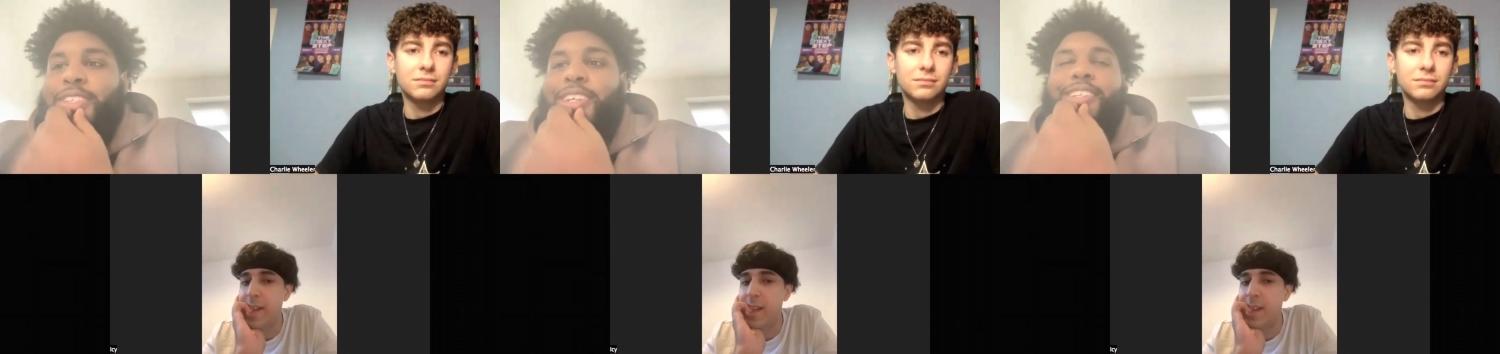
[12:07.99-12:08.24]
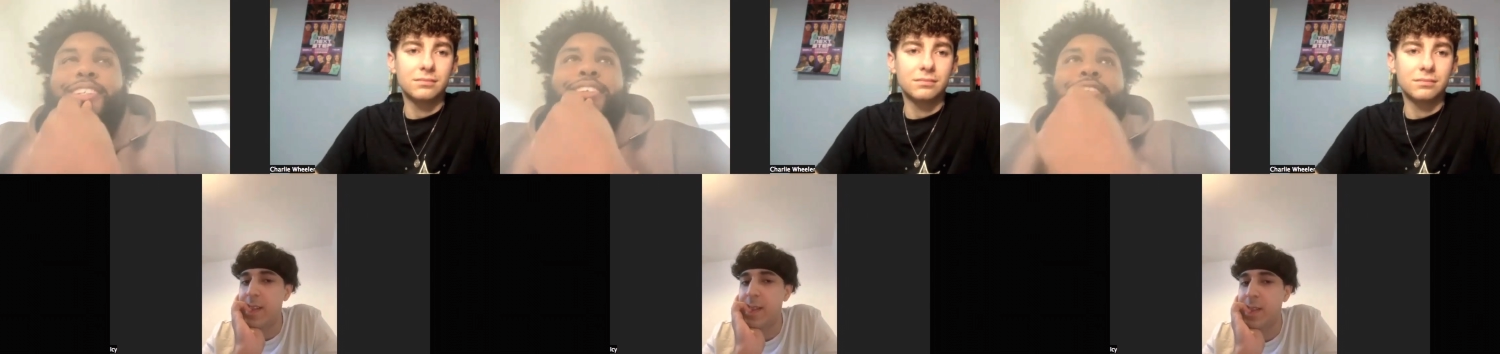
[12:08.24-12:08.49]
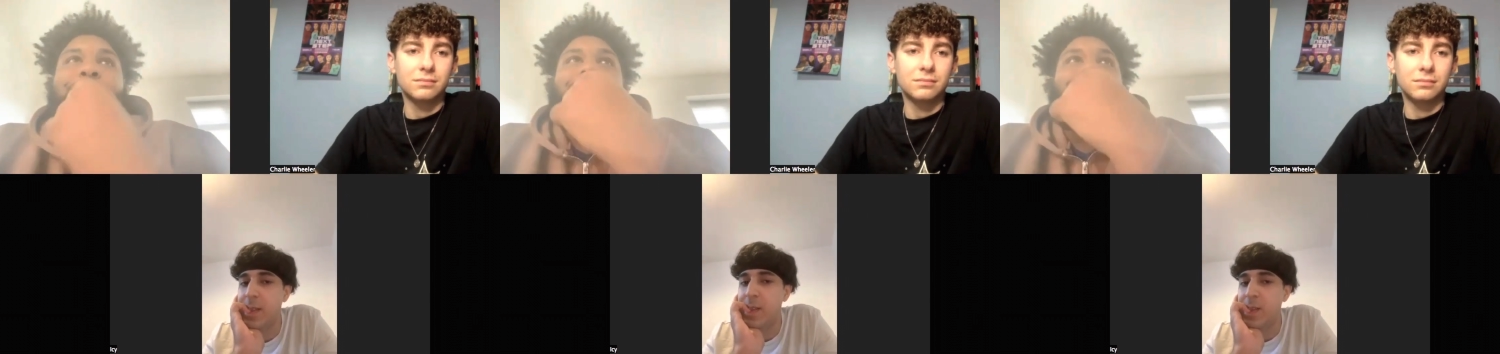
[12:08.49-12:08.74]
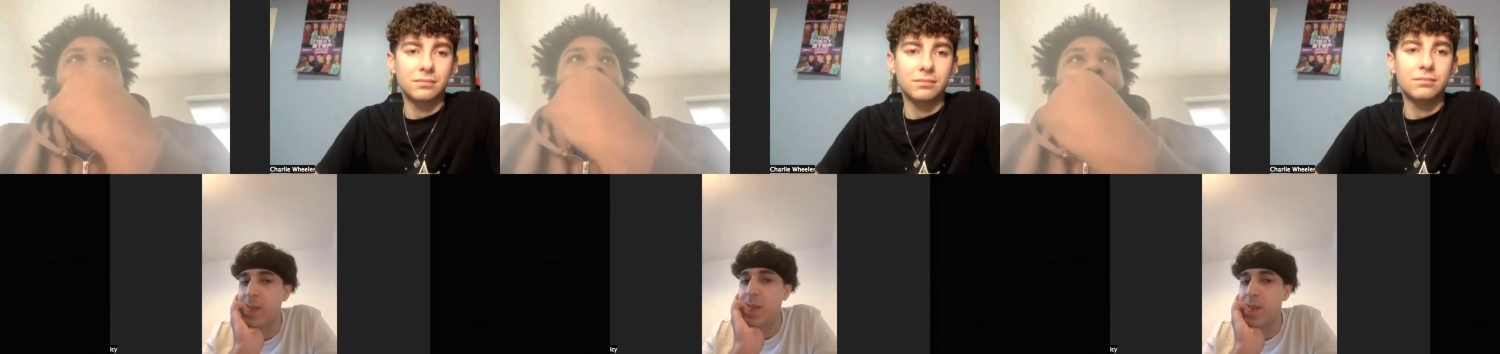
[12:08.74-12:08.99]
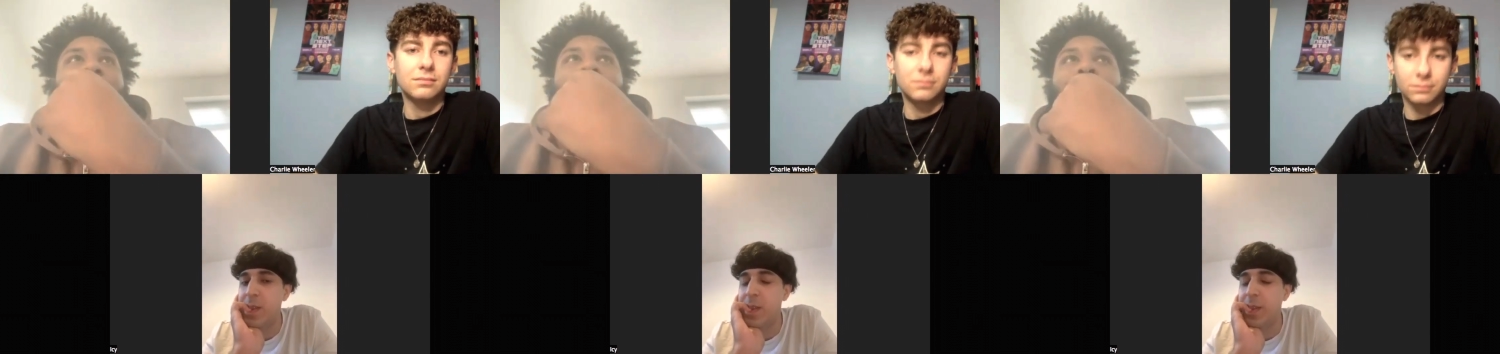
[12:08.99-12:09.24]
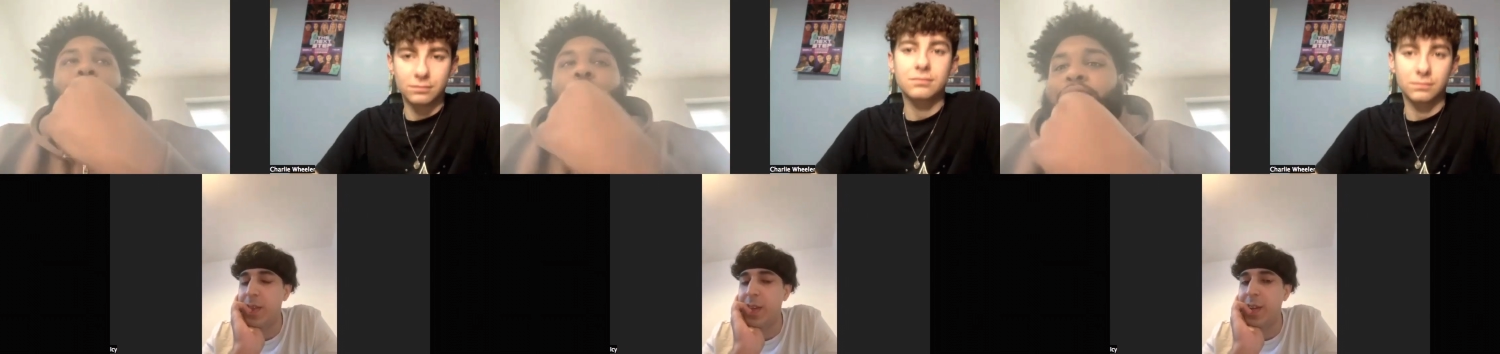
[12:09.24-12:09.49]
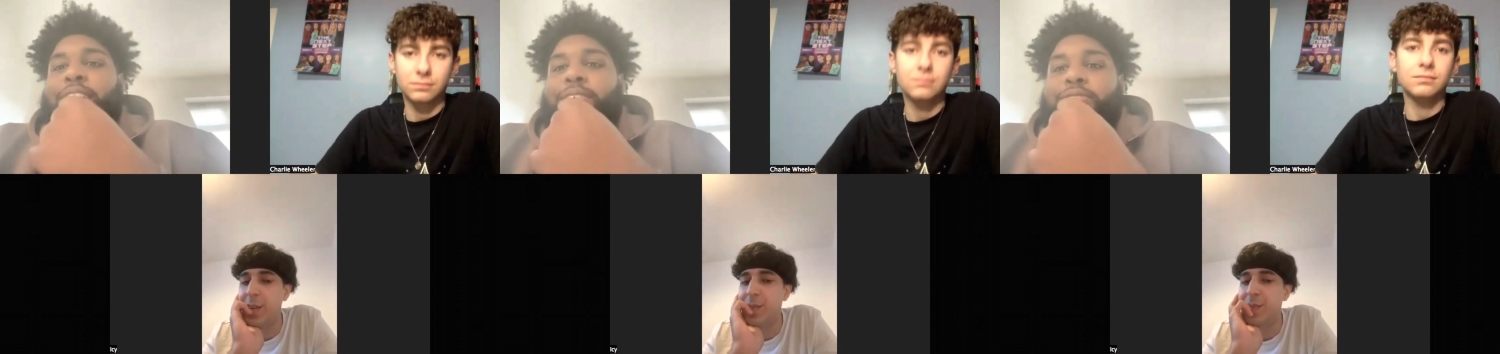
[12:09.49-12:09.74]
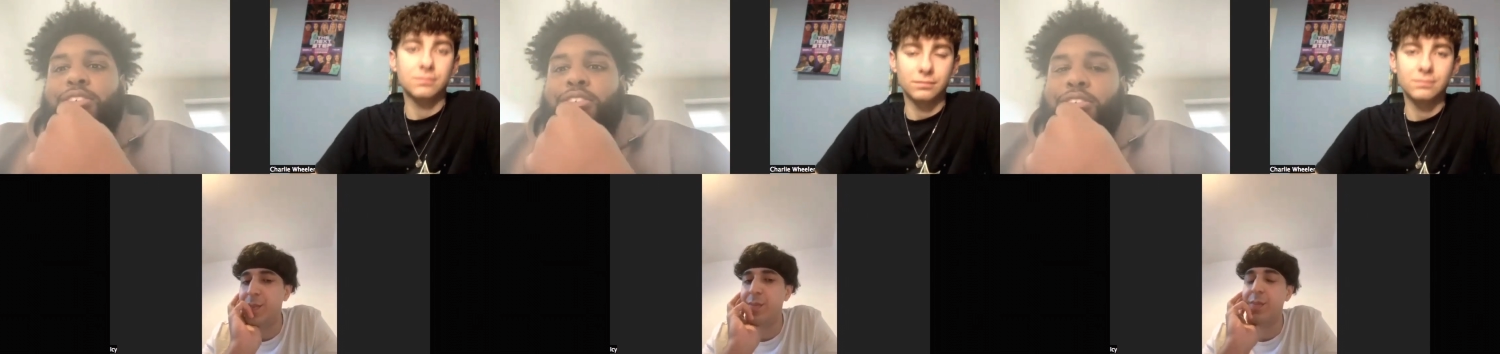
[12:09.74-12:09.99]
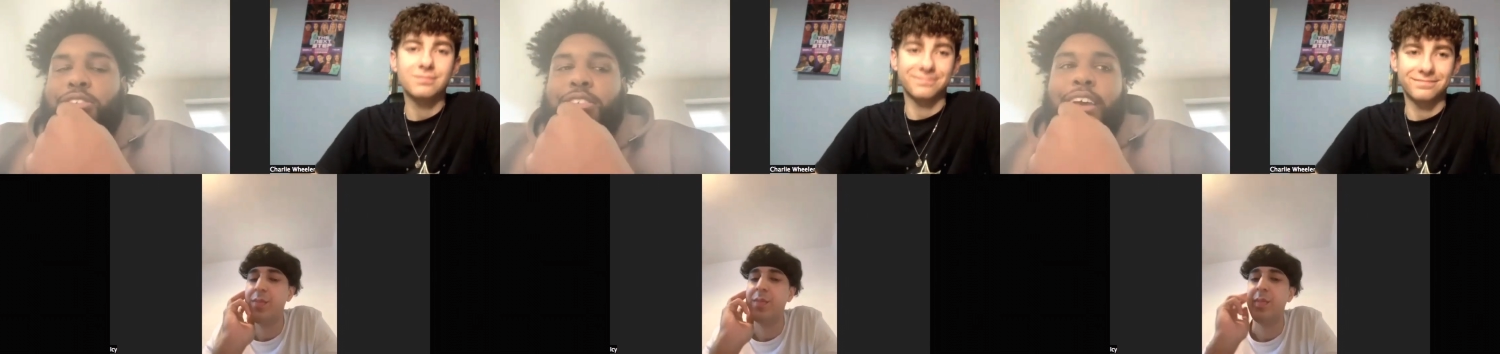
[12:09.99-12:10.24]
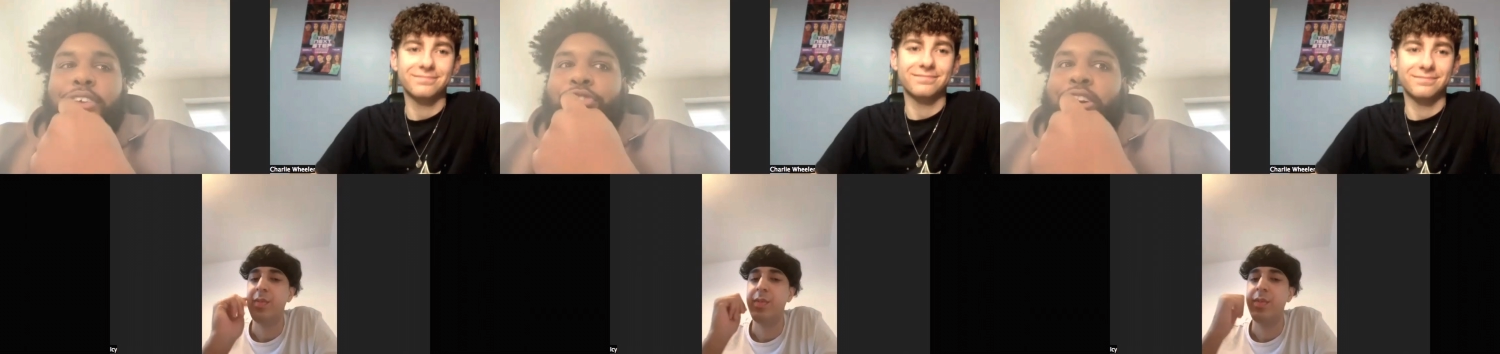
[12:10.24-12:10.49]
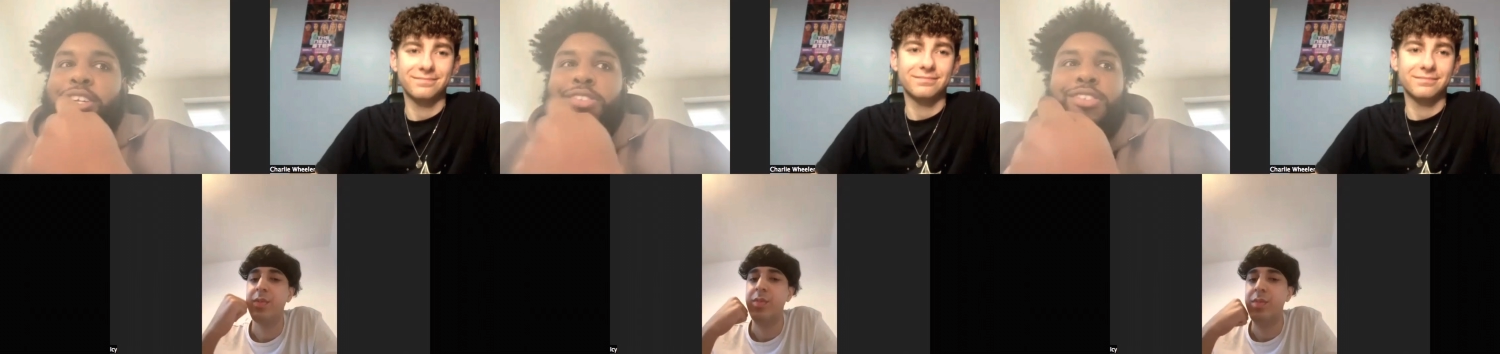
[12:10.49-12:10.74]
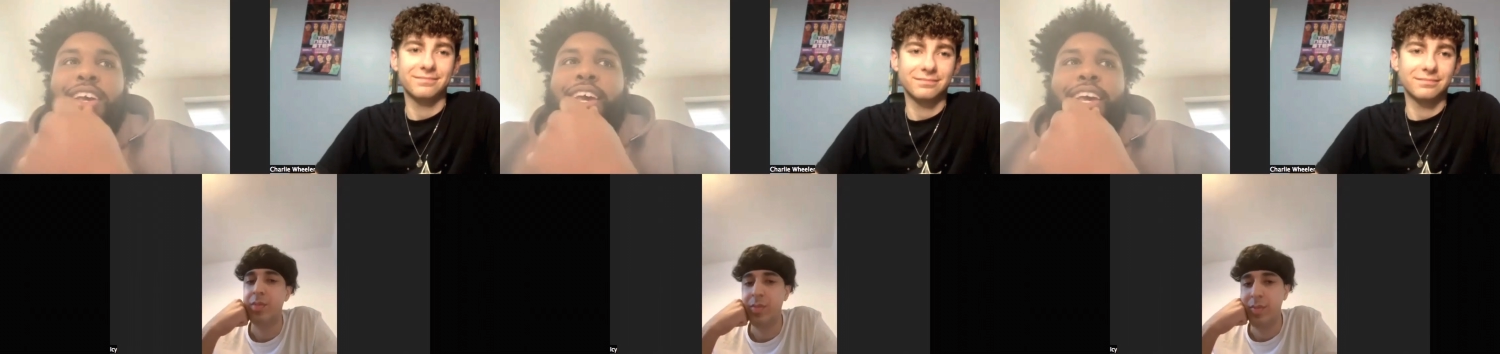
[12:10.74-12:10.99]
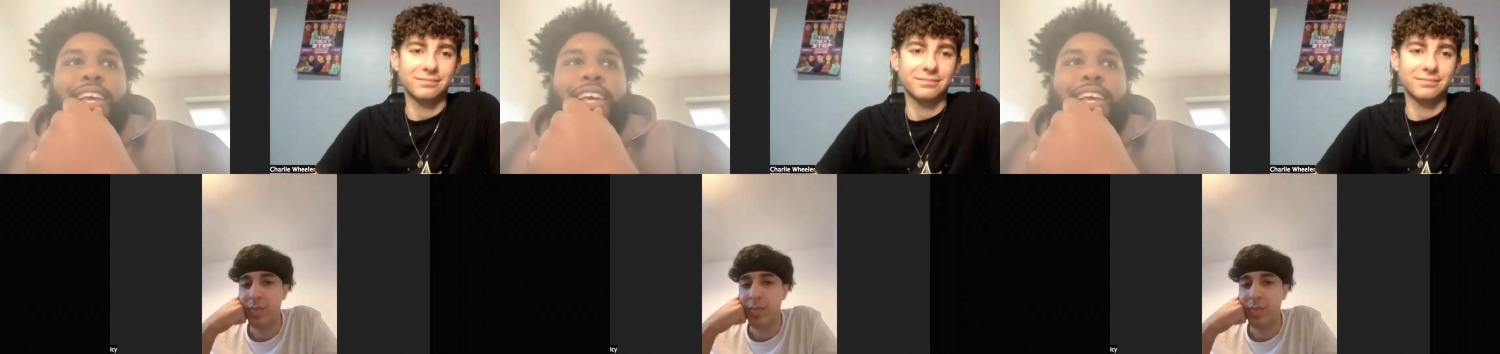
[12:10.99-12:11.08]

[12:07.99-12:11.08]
Speaker 1: Talent. It's like there's no time to just like rest.